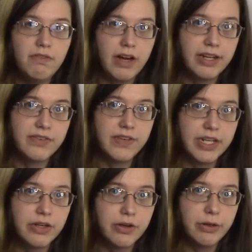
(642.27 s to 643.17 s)

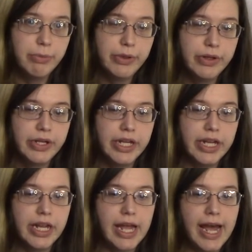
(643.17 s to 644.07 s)
phosphate group,
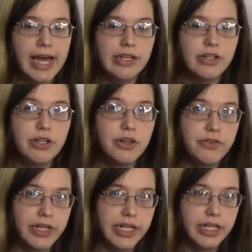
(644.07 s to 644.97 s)
it has
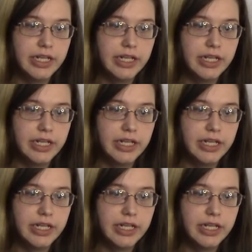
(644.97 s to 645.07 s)
3.